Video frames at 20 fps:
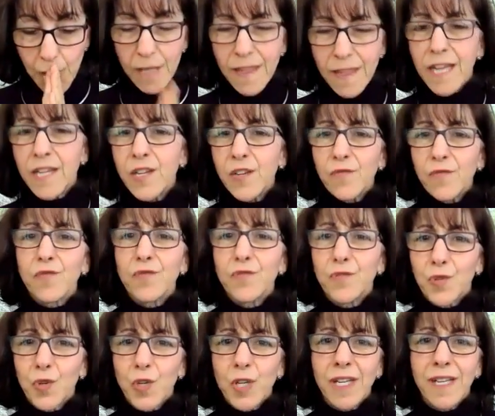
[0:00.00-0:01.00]
thank you for
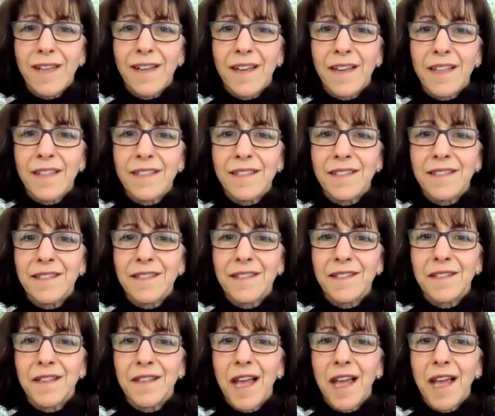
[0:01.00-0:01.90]
joining us.